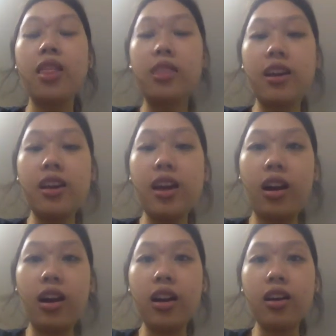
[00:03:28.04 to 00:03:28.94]
They
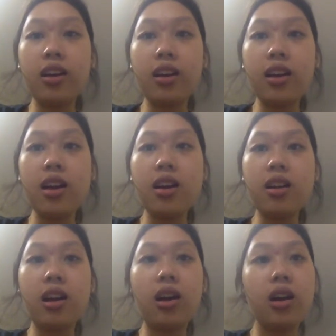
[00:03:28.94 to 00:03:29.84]
are
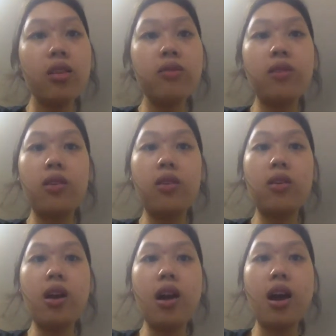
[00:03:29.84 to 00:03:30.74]
colorful
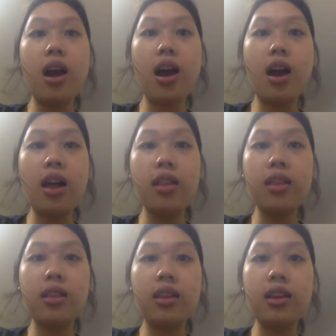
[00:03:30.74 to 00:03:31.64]

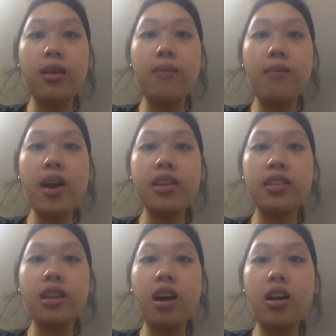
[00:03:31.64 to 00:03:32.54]
and they make
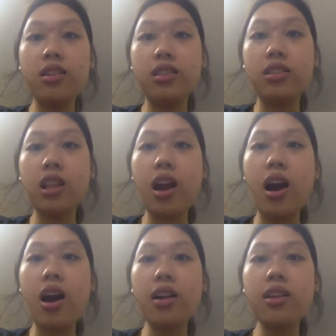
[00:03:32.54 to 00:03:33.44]
us
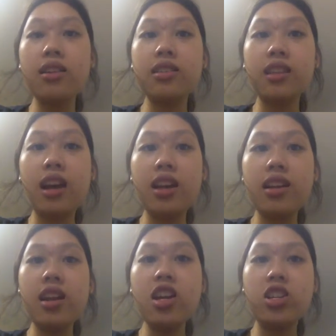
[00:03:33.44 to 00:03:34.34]
understand
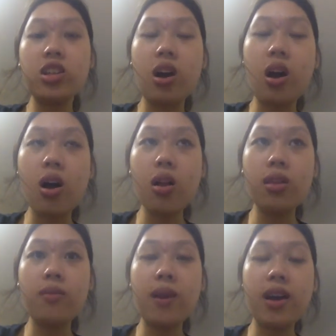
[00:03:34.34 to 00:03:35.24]
each
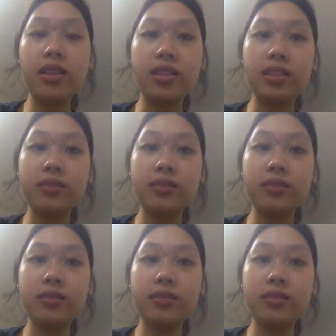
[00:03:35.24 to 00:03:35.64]
other better.